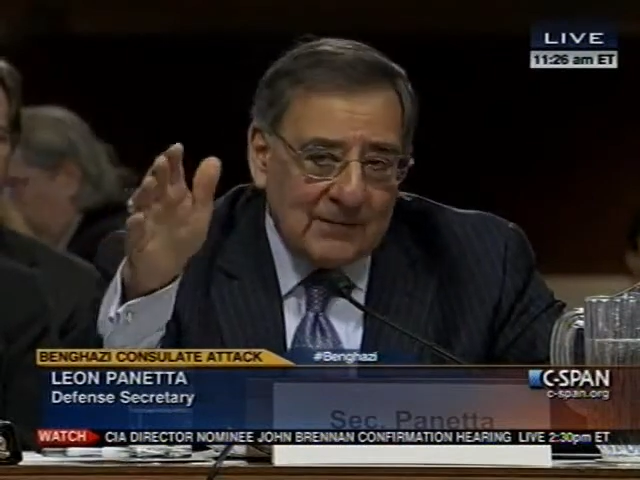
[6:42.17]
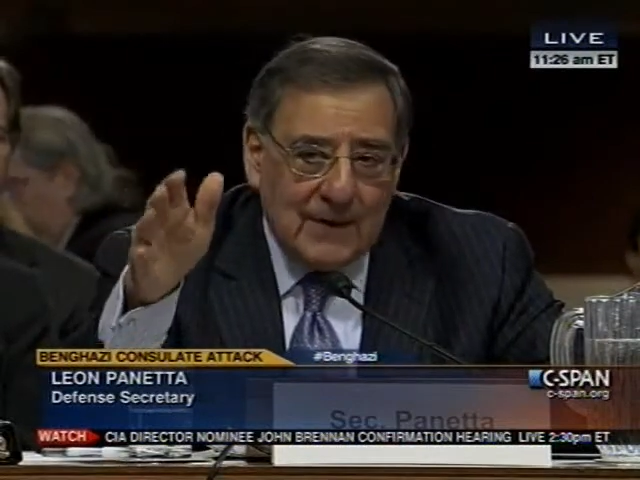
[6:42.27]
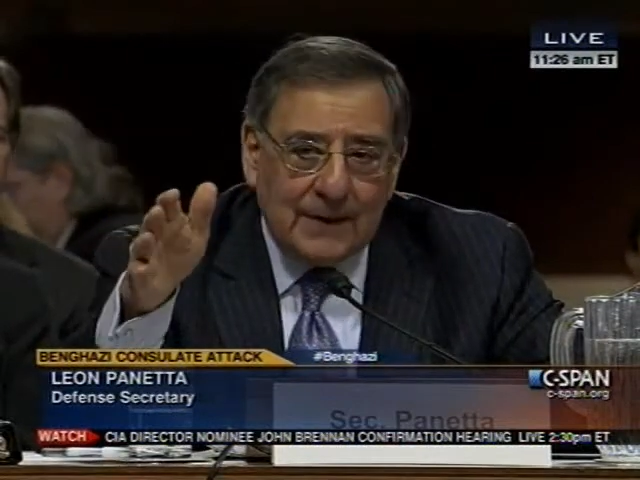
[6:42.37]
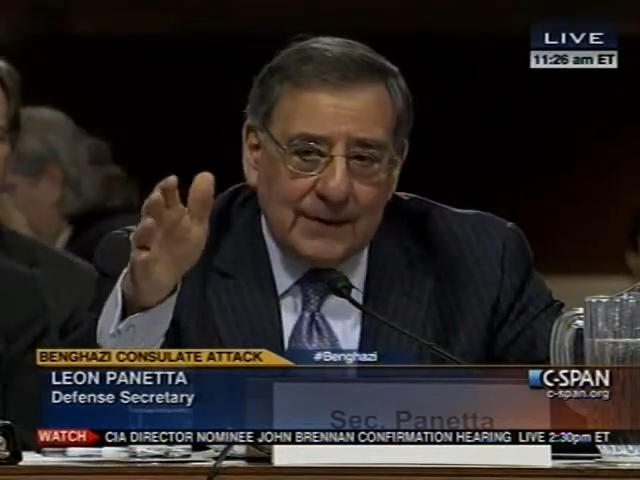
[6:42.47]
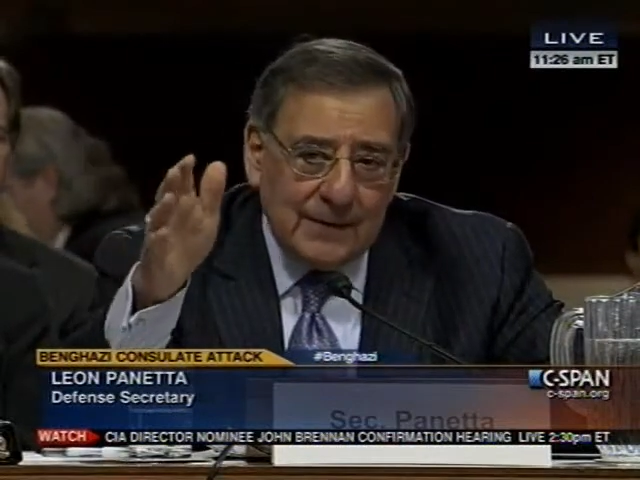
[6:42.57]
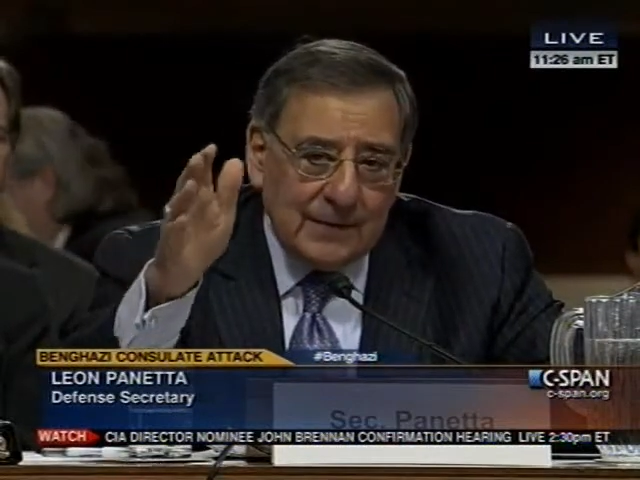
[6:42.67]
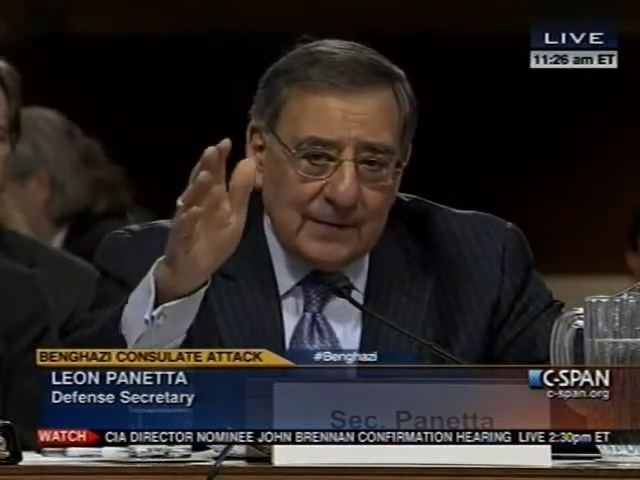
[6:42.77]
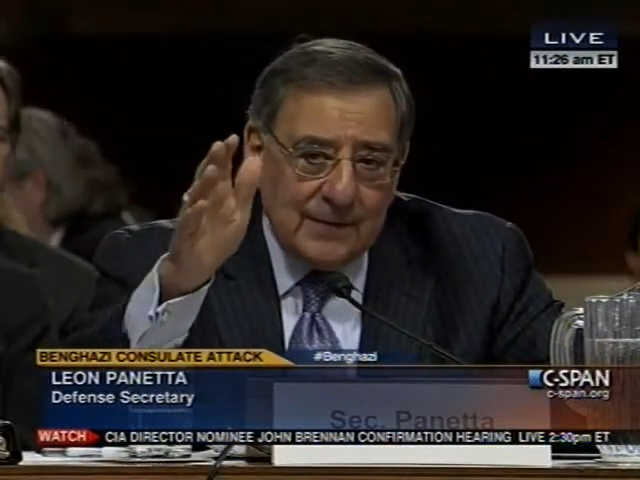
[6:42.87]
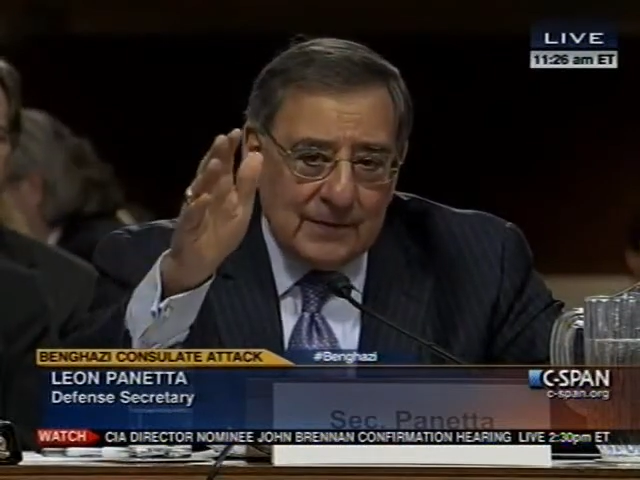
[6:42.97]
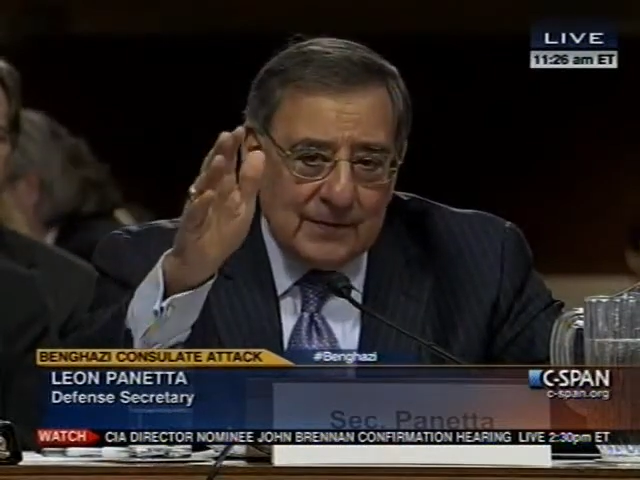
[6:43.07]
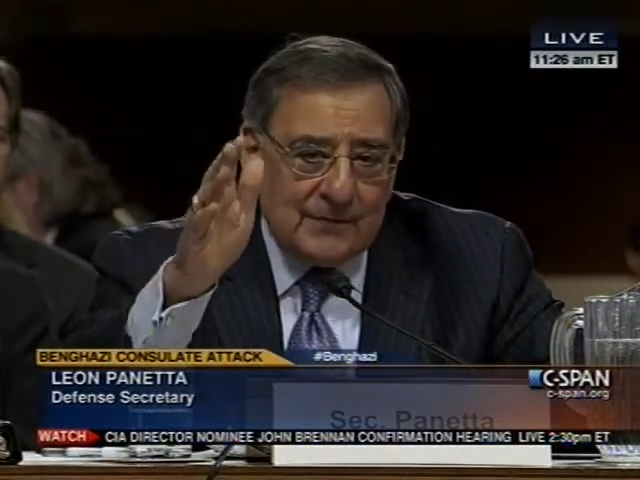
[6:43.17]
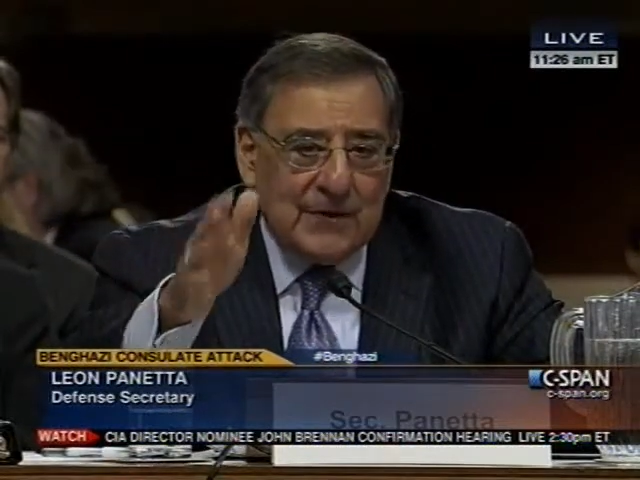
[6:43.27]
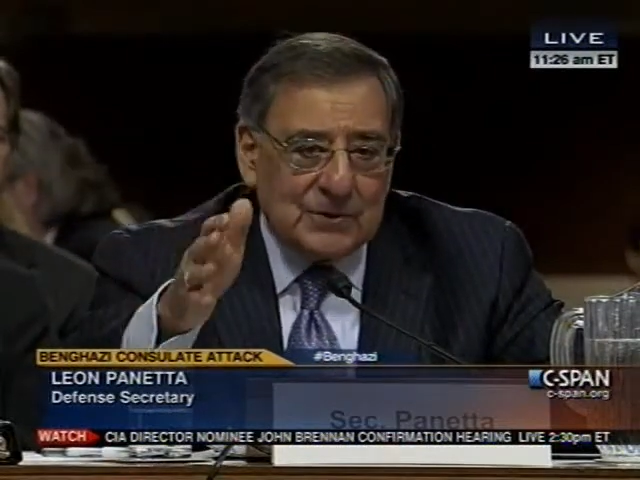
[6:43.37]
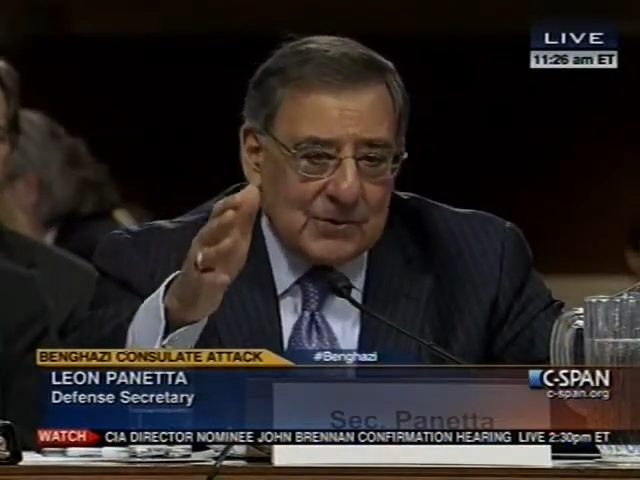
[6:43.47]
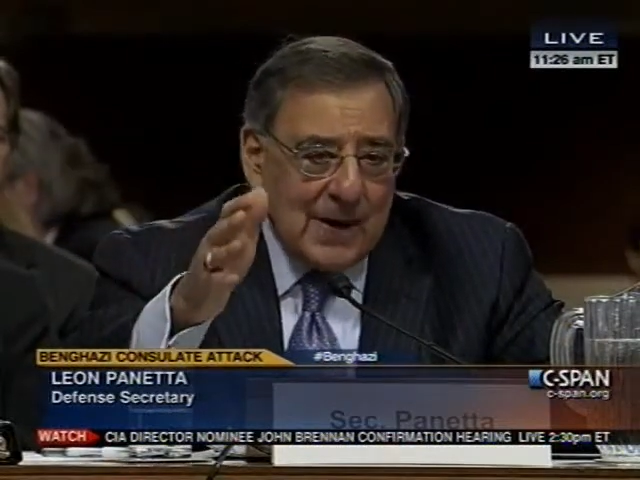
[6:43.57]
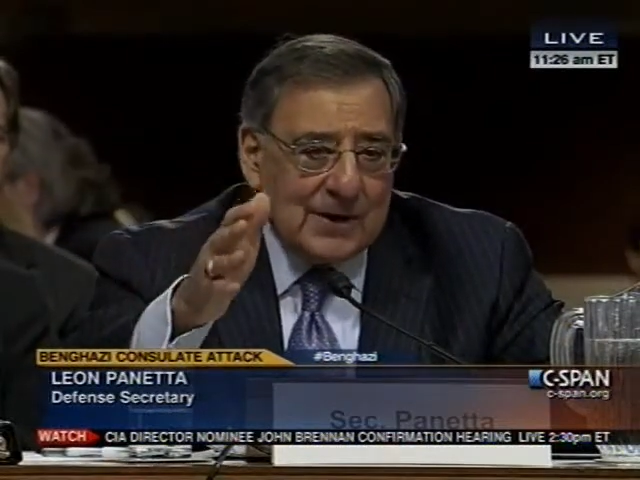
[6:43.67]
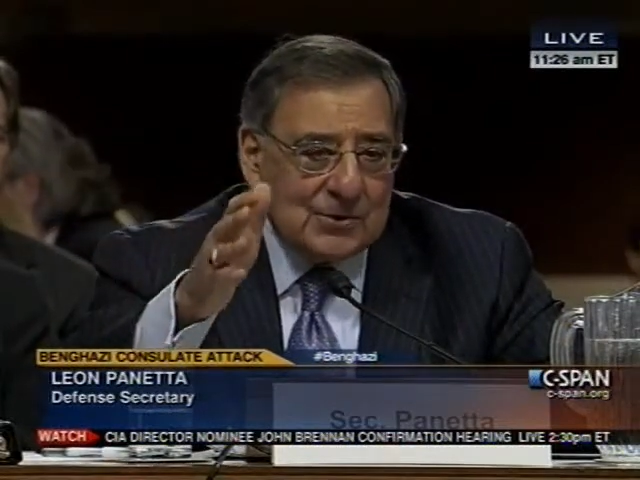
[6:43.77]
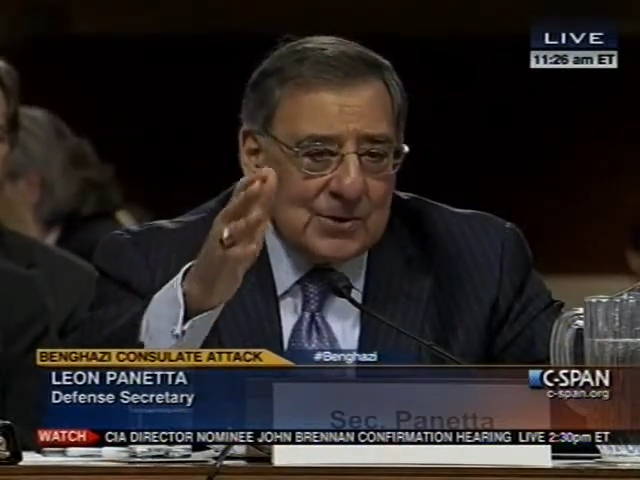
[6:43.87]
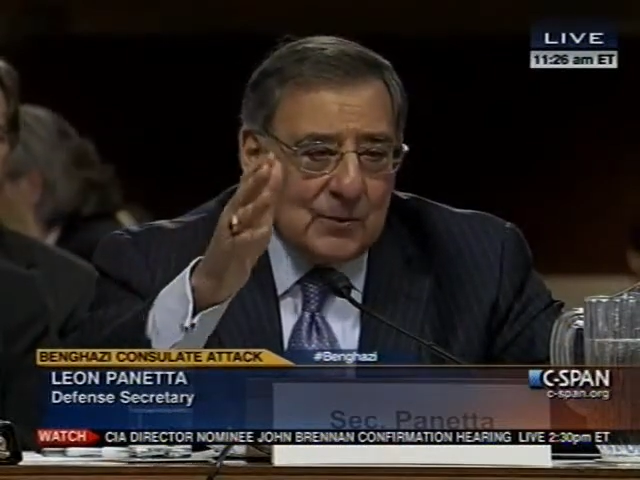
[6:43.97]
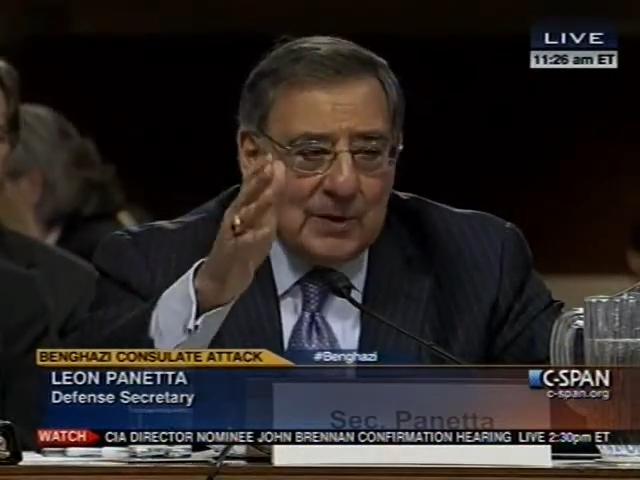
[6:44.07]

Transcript: frankly, the defense strategy